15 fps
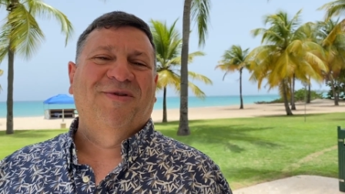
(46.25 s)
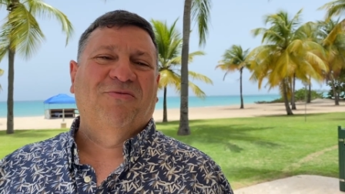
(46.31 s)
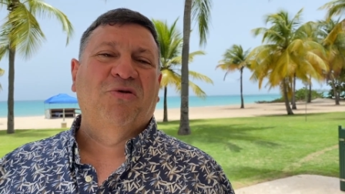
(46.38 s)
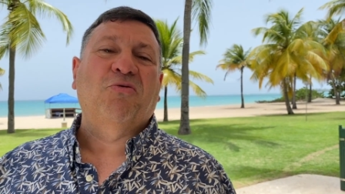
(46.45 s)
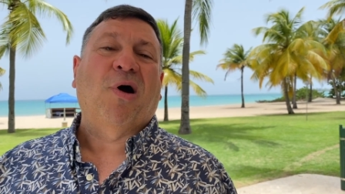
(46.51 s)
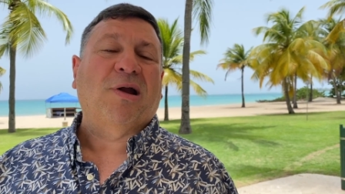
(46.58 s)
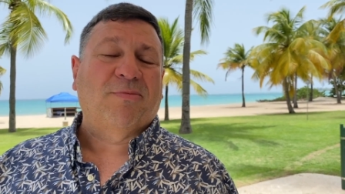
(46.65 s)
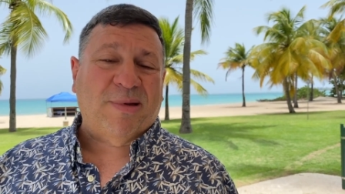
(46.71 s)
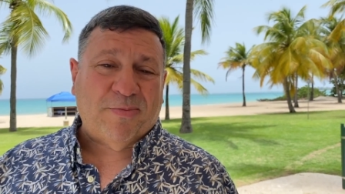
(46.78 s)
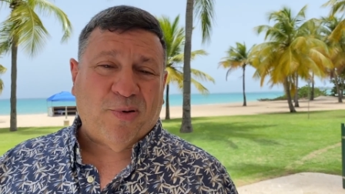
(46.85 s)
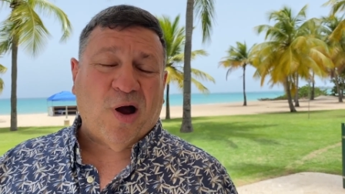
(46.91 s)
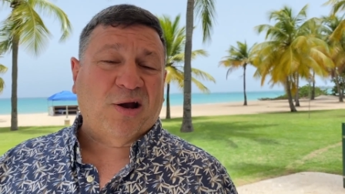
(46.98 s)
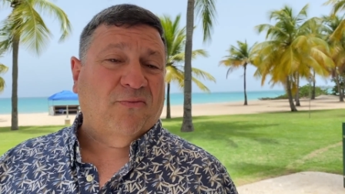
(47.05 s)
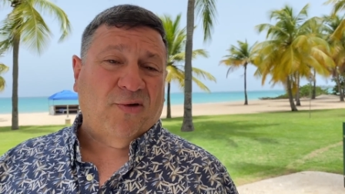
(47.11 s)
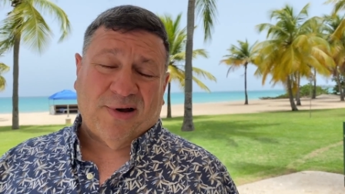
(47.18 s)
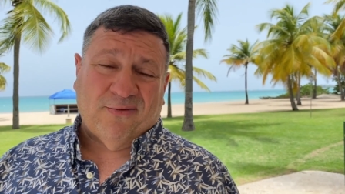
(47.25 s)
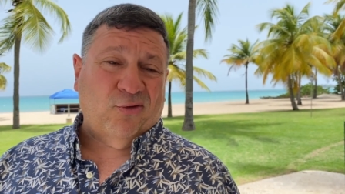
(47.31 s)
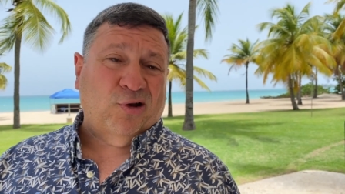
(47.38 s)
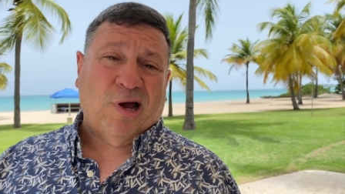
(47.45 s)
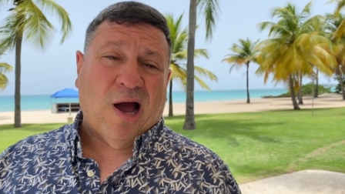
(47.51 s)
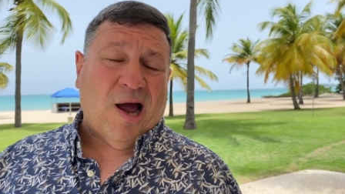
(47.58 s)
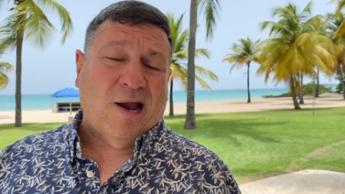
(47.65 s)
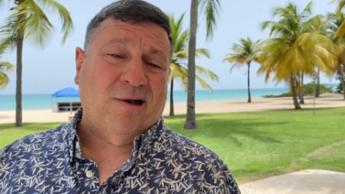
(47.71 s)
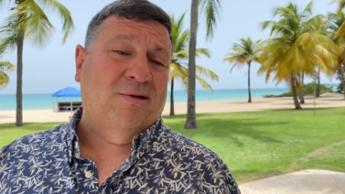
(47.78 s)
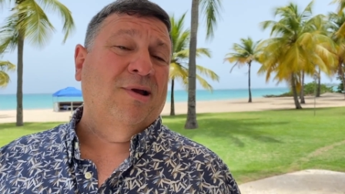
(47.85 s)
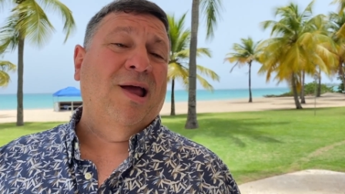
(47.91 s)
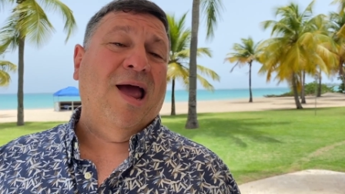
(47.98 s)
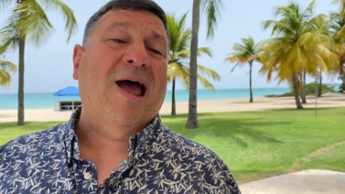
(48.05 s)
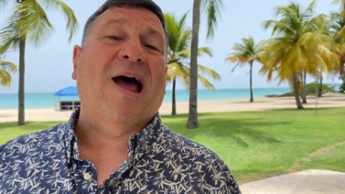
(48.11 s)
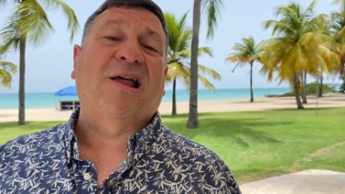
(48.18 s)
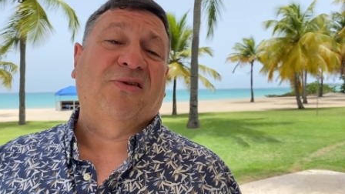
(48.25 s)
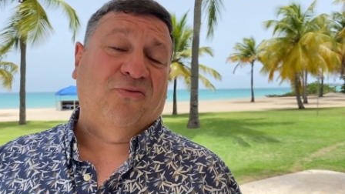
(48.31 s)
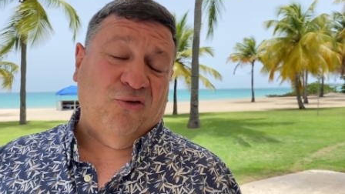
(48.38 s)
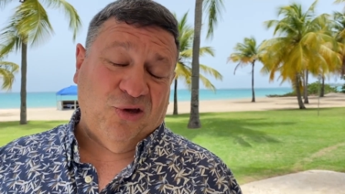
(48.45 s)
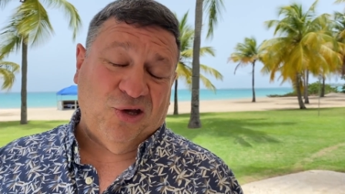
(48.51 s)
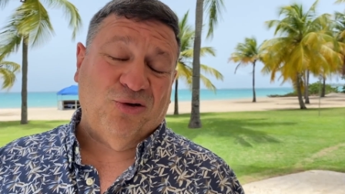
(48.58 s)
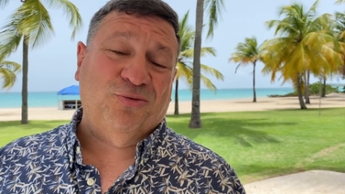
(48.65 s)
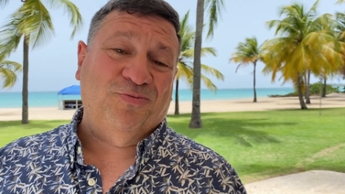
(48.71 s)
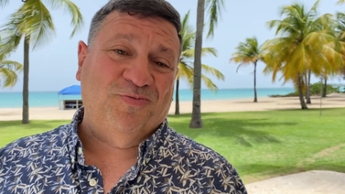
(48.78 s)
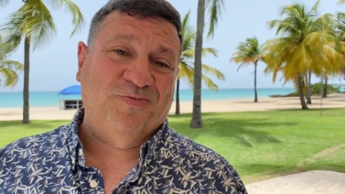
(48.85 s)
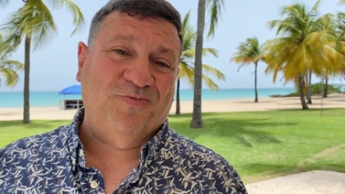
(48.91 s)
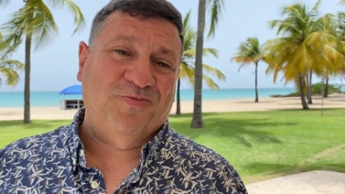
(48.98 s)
We want to be part of whatever God has for you.